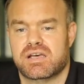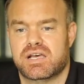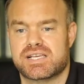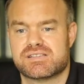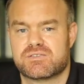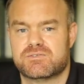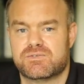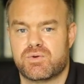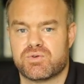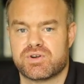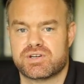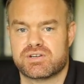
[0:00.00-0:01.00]
as
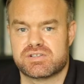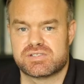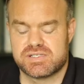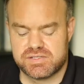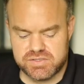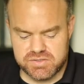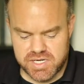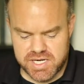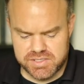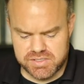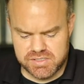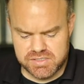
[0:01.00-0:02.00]
foreigners, as
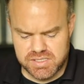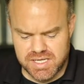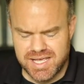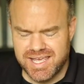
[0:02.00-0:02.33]
strangers.